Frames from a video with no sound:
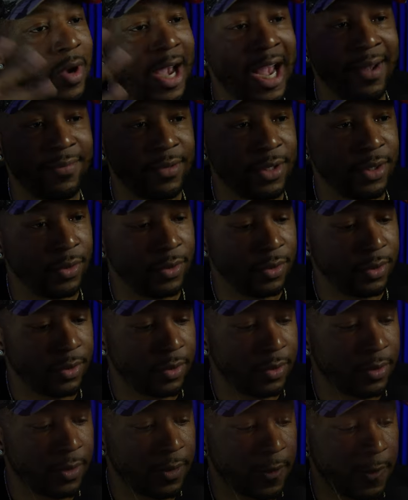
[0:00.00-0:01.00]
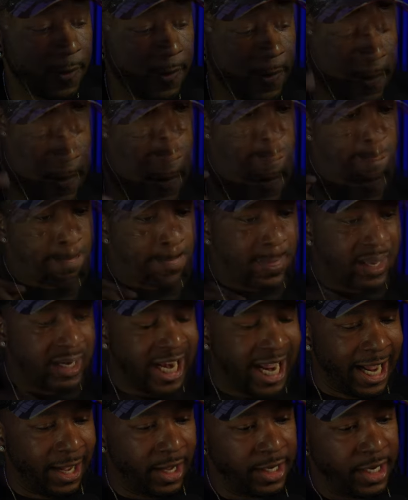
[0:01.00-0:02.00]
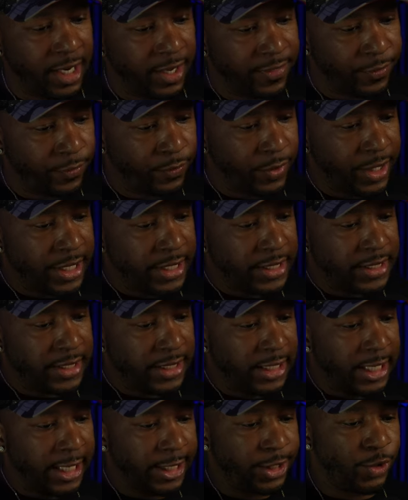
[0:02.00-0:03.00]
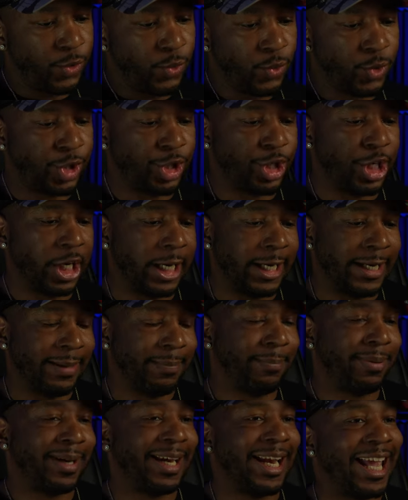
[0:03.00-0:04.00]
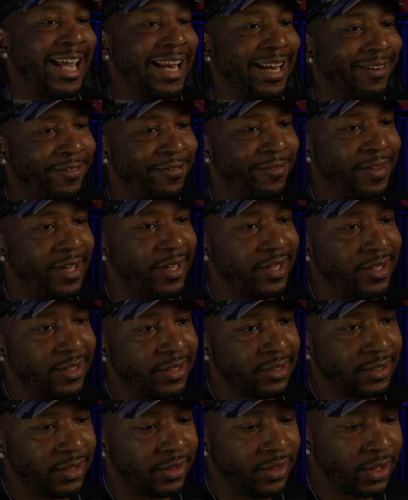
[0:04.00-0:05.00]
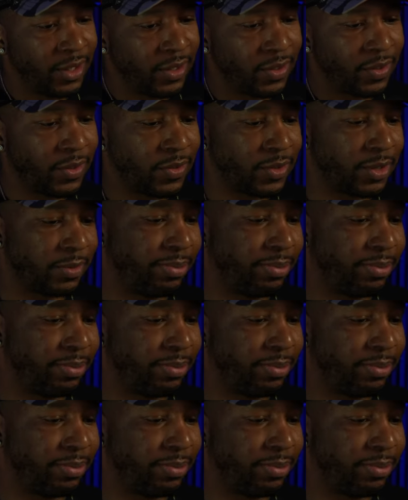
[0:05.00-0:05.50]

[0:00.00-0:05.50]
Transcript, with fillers: You have to. Now, another reason that you should play the field, you know,